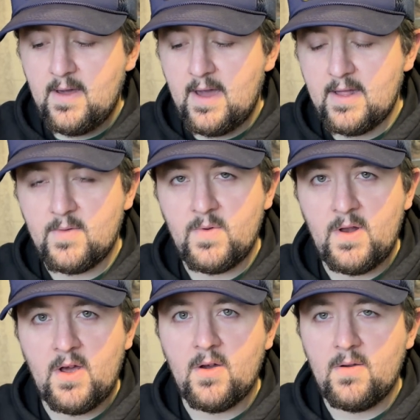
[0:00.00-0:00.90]
as we
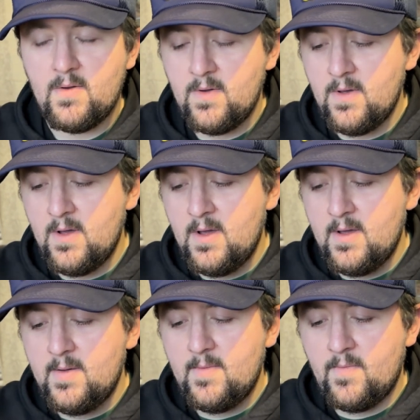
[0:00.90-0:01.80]
know,
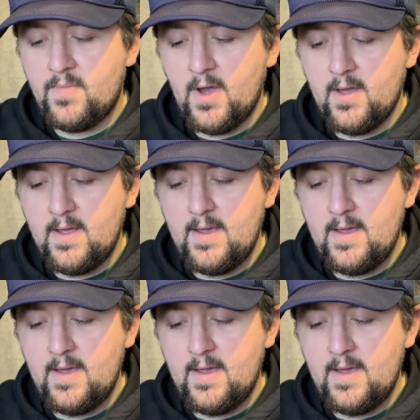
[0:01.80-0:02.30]
but